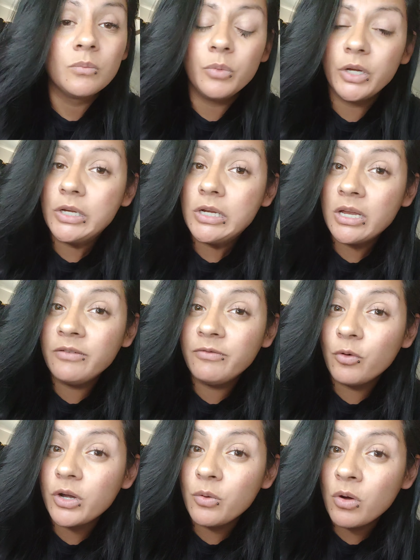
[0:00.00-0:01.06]
but you're getting
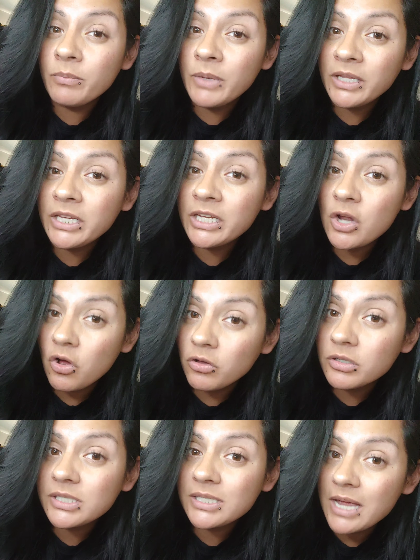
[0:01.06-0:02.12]
$41 million
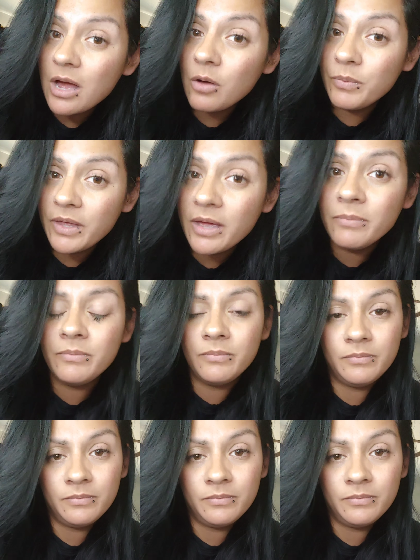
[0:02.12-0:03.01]
to help them.